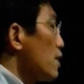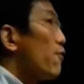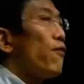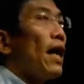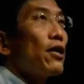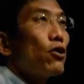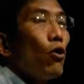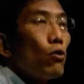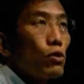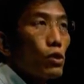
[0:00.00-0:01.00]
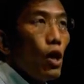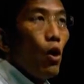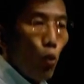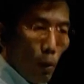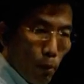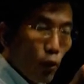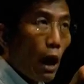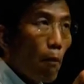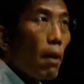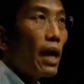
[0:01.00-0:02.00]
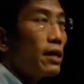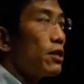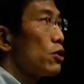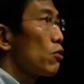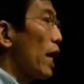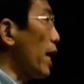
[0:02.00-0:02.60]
defy those who would put our minds into